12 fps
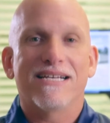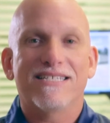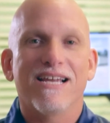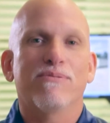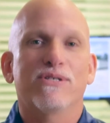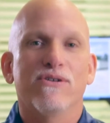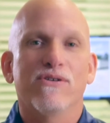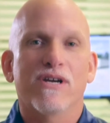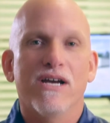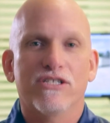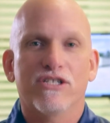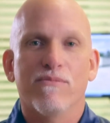exceptional
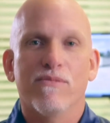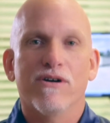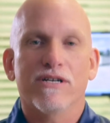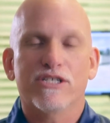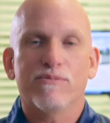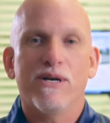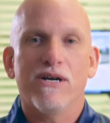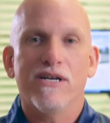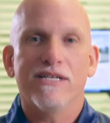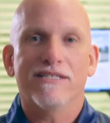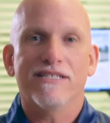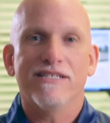customer
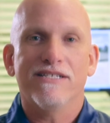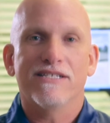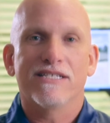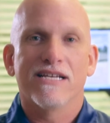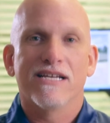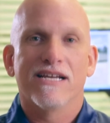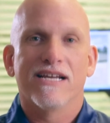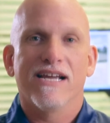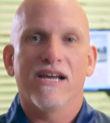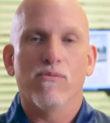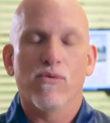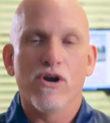experiences,
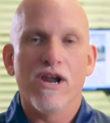and we're